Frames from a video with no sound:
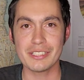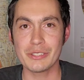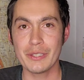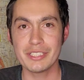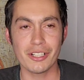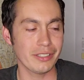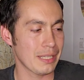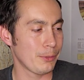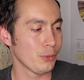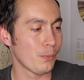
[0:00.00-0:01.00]
So these are all
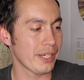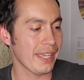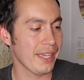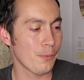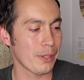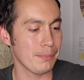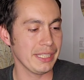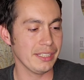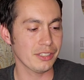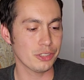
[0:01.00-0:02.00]
labeled 1A,
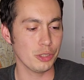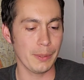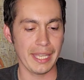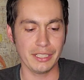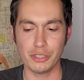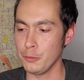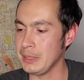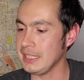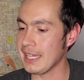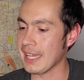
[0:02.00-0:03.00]
1B, 2A,
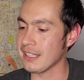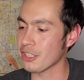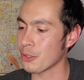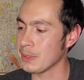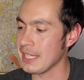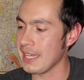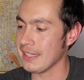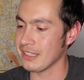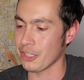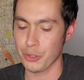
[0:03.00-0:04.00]
2B, and
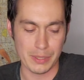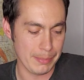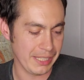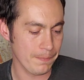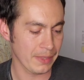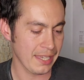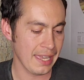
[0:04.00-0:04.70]
3A and 3B.